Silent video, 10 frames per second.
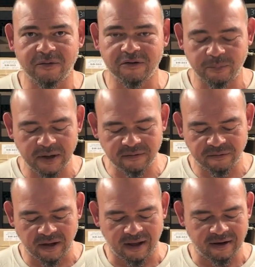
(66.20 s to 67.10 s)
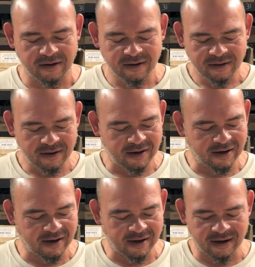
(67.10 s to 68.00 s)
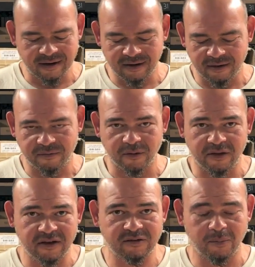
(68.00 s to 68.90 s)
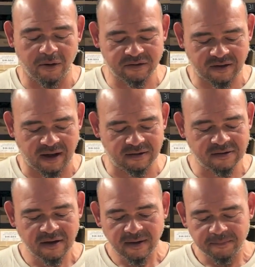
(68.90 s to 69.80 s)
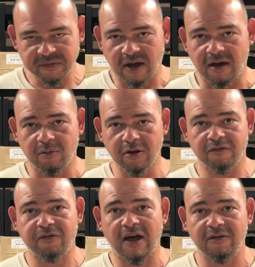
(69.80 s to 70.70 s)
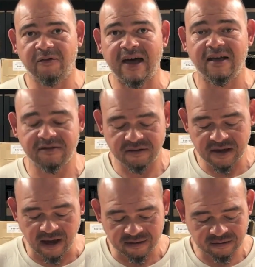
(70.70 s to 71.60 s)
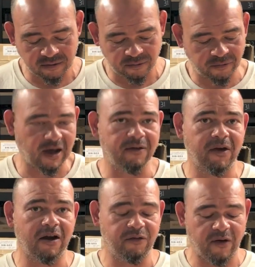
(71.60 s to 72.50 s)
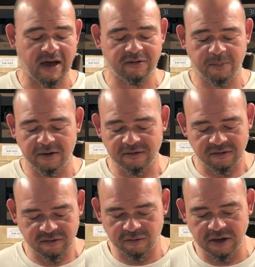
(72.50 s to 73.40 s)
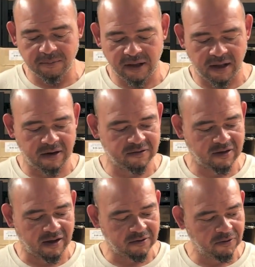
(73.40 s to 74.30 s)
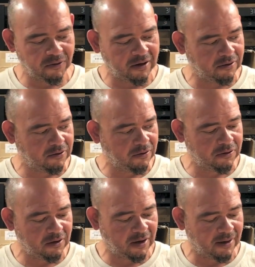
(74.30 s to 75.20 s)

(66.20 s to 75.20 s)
for speed flight for this small size. Will it fly fast? Yes, it'll fly very fast because it's streamlined. It's got good